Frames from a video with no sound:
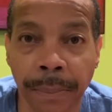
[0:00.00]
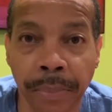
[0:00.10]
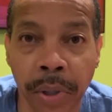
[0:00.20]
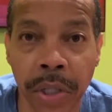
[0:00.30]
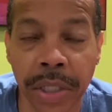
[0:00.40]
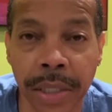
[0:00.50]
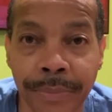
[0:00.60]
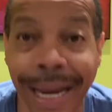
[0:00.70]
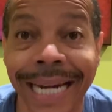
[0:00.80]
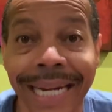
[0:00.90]
person
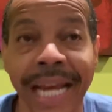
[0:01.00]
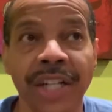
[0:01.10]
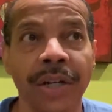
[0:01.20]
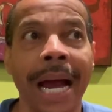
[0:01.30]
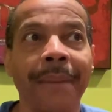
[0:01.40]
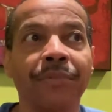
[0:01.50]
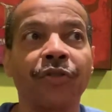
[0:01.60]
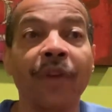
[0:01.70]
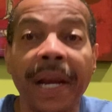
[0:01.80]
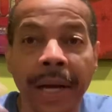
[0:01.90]
by nature. I'm
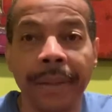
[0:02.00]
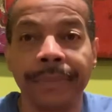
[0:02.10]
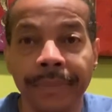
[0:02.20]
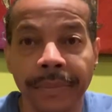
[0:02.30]
straight up.